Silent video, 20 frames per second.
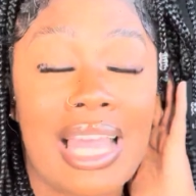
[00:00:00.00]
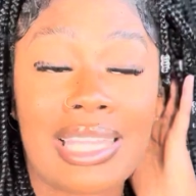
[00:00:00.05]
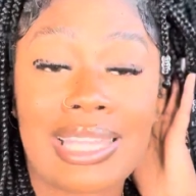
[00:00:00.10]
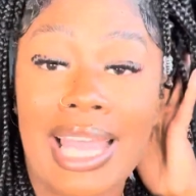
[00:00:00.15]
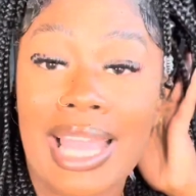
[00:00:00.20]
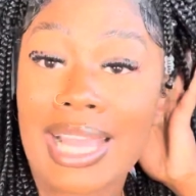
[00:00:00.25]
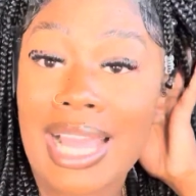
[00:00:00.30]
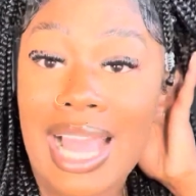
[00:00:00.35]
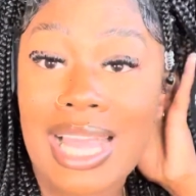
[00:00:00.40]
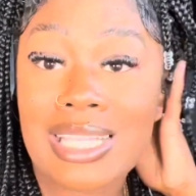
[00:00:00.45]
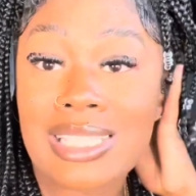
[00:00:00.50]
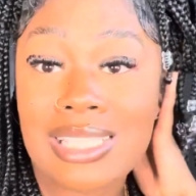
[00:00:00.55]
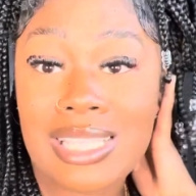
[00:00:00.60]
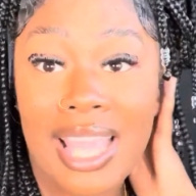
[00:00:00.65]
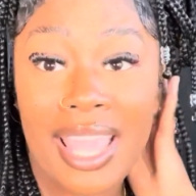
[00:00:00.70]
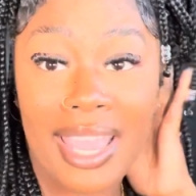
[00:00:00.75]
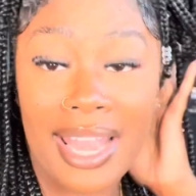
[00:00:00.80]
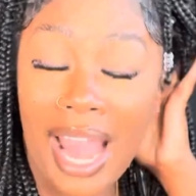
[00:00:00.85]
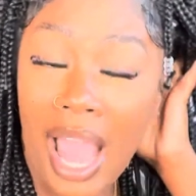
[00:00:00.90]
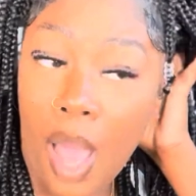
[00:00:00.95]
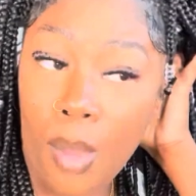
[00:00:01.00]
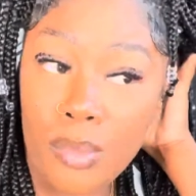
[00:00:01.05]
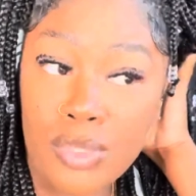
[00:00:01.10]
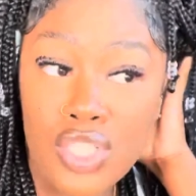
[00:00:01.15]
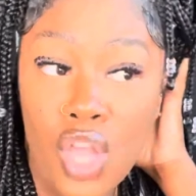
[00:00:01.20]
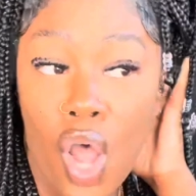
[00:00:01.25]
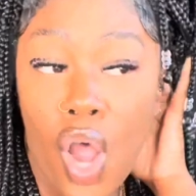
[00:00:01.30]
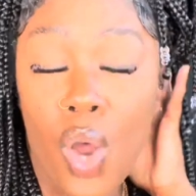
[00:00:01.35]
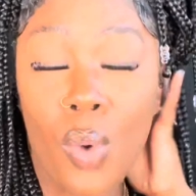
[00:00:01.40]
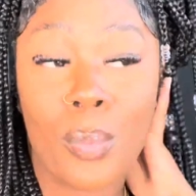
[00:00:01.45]
Like I said, I
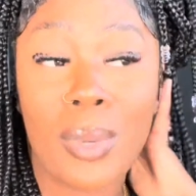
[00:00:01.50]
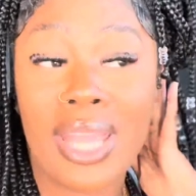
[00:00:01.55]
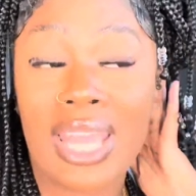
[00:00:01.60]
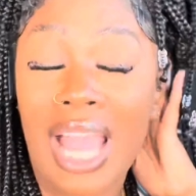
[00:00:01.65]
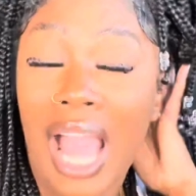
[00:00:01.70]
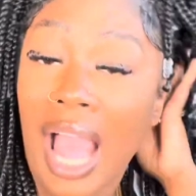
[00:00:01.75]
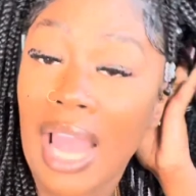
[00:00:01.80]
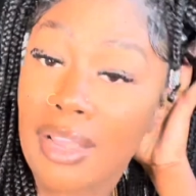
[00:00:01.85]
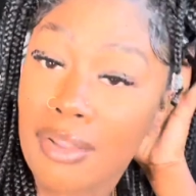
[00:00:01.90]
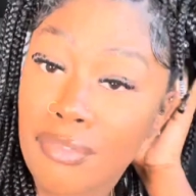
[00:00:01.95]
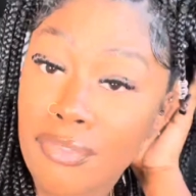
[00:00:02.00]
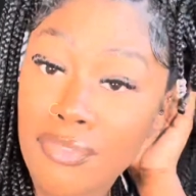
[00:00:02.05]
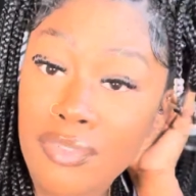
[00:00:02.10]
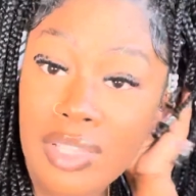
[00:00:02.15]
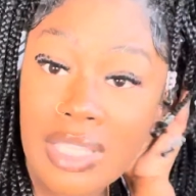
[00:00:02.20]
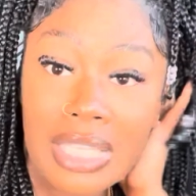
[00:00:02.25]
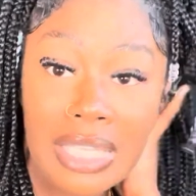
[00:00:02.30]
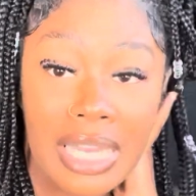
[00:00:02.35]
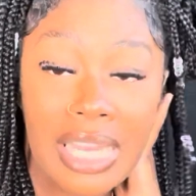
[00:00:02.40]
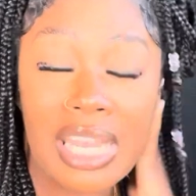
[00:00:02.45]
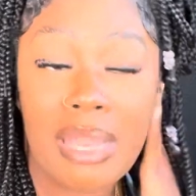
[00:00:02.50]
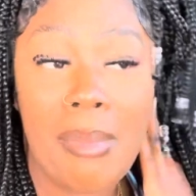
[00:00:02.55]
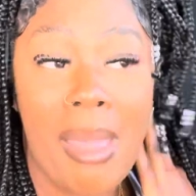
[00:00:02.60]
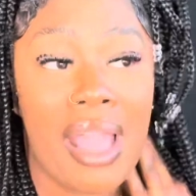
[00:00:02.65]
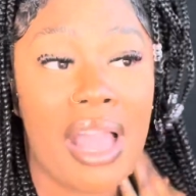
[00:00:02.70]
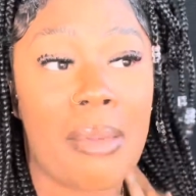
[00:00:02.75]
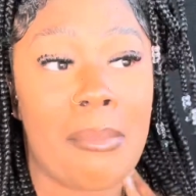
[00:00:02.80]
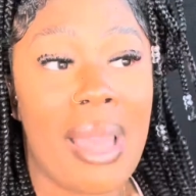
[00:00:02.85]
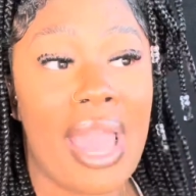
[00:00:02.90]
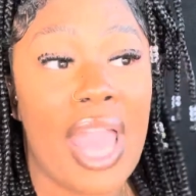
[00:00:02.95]
was already kind of feeling in the
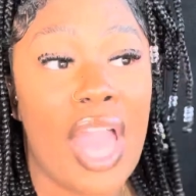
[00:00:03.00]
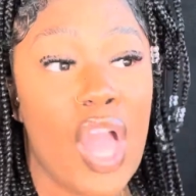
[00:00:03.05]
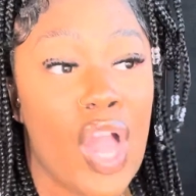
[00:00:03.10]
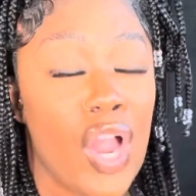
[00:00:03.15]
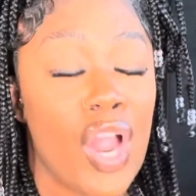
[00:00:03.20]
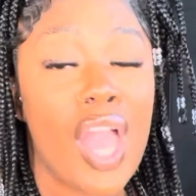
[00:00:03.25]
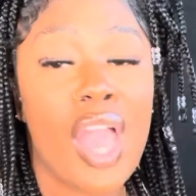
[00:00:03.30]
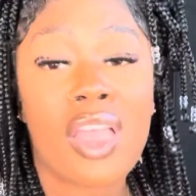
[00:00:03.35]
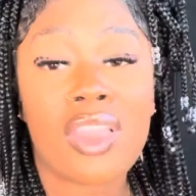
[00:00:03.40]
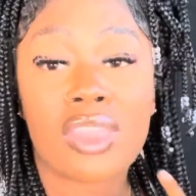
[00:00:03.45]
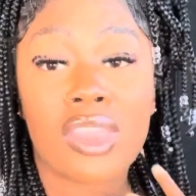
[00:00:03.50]
back of my hair.